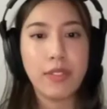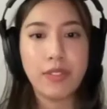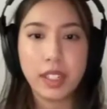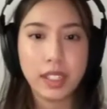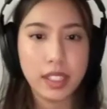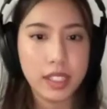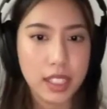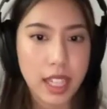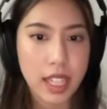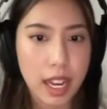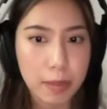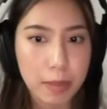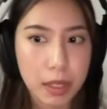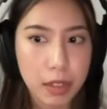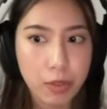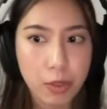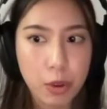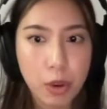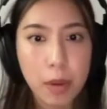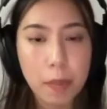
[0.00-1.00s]
design
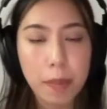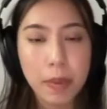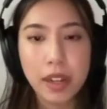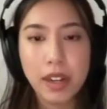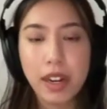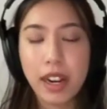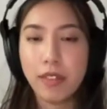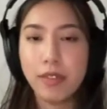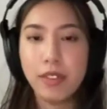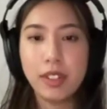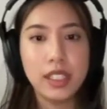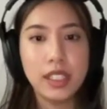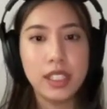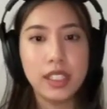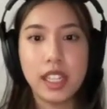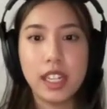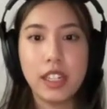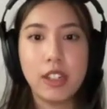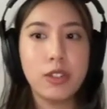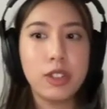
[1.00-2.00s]
before, but ever
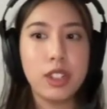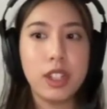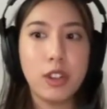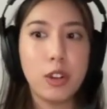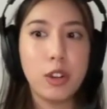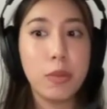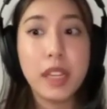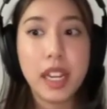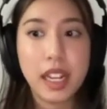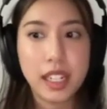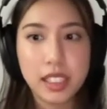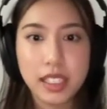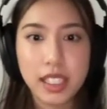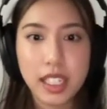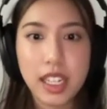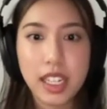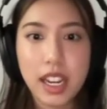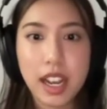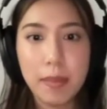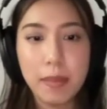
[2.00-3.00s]
since I use Adobe
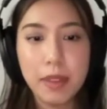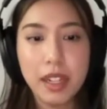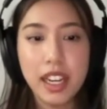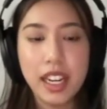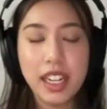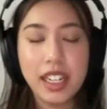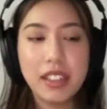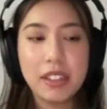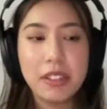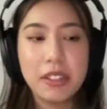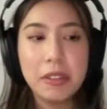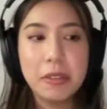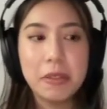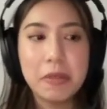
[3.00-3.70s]
XD, I'm like, ooh,